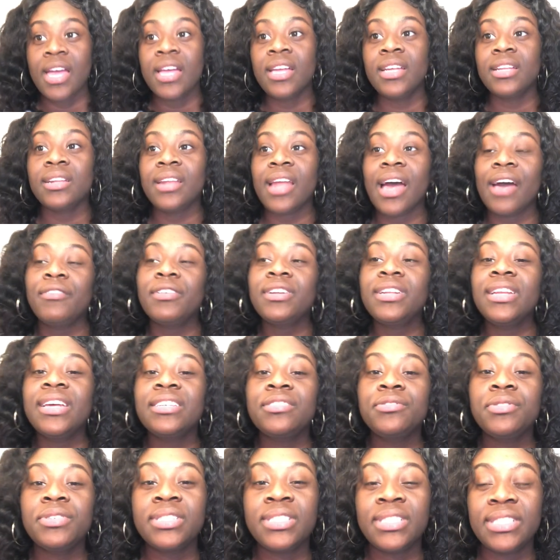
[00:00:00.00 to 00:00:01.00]

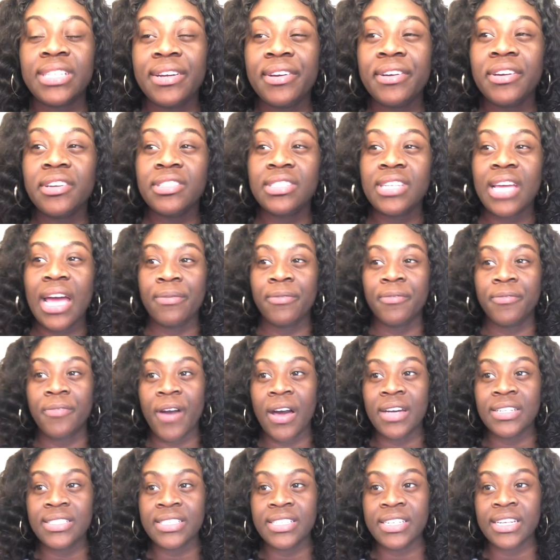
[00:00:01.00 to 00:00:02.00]
Nowadays, we stereotype
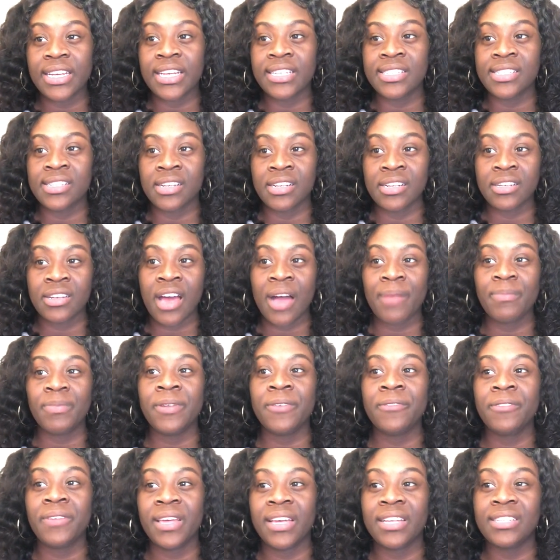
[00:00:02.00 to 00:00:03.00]
foster kids and
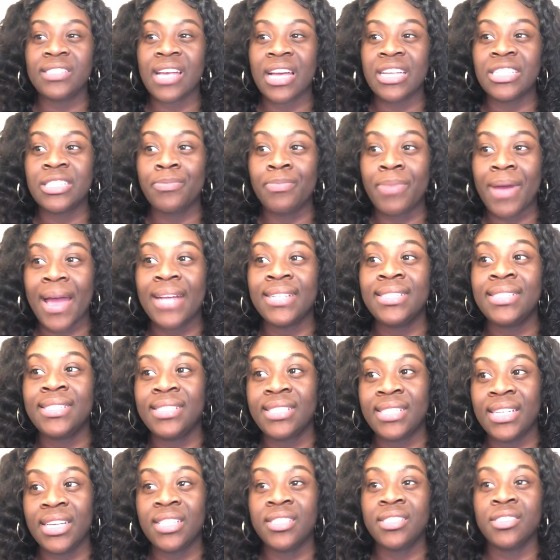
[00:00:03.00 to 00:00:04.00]
adoptive kids as bad
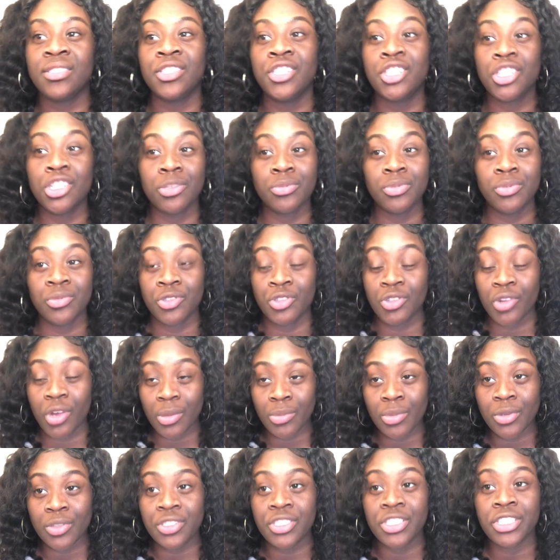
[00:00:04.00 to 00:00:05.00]
seeds and
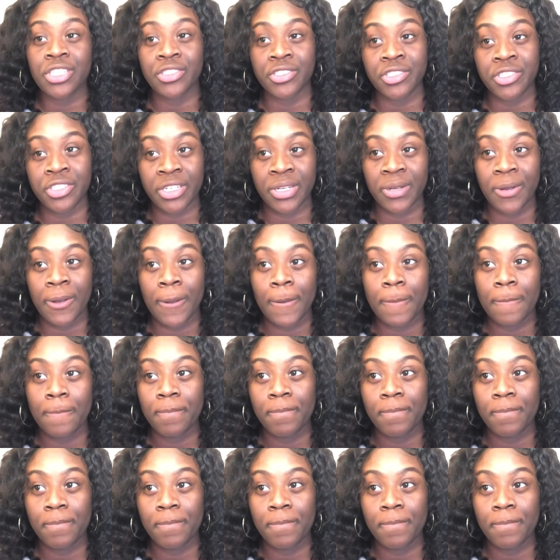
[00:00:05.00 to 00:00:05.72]
troubled children.